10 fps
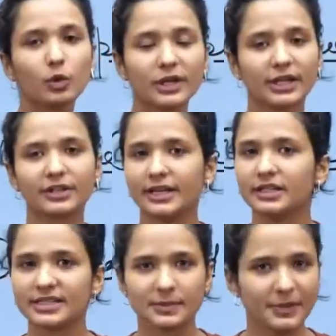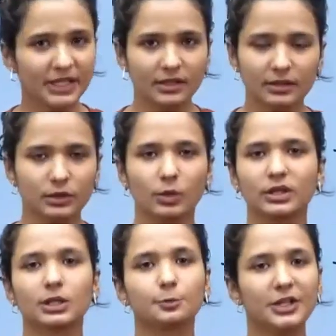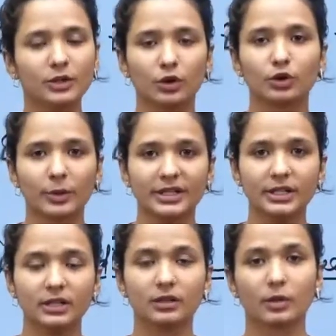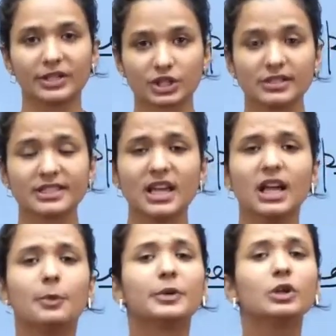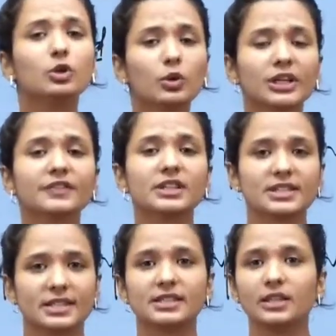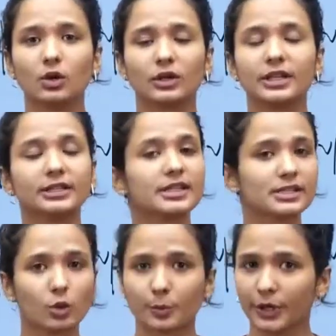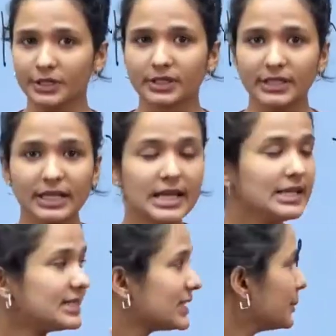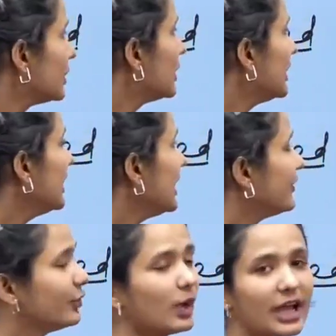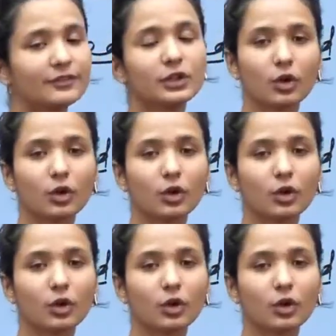good handwriting speed, you can complete all your 20 questions, but you don't have the necessary content, there's no point in it. Similarly, if you have the